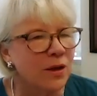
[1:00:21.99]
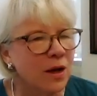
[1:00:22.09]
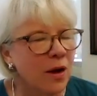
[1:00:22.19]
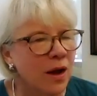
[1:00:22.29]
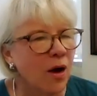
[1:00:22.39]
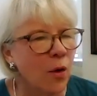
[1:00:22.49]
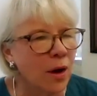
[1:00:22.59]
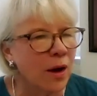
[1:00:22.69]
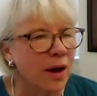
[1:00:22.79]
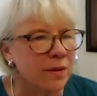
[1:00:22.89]
you know,
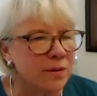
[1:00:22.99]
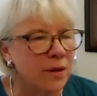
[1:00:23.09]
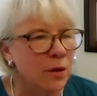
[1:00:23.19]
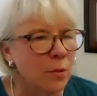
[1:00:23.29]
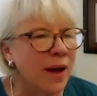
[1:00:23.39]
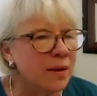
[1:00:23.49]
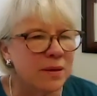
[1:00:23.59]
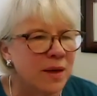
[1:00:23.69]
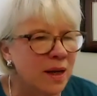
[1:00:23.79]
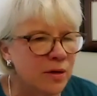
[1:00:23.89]
or uh, you might
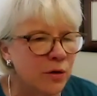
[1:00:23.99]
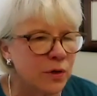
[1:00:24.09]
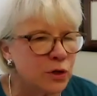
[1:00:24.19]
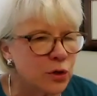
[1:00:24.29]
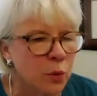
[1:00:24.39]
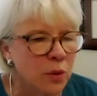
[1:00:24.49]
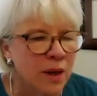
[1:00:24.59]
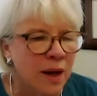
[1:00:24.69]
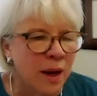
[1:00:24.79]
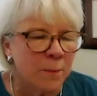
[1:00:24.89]
need a different tool.